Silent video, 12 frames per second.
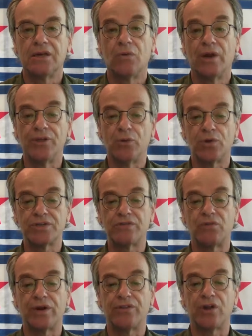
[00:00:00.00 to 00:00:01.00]
Well, in the words
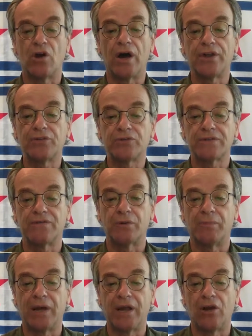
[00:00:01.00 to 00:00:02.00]
of one of the authors of
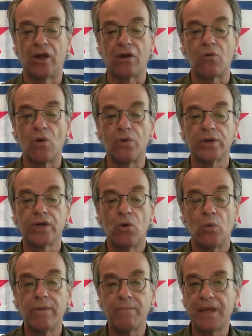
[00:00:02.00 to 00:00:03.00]
the bylaw, quote,
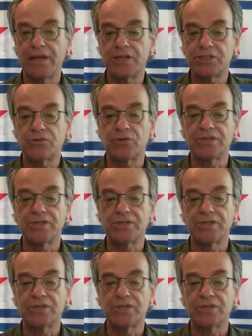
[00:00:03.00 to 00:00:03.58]
we made history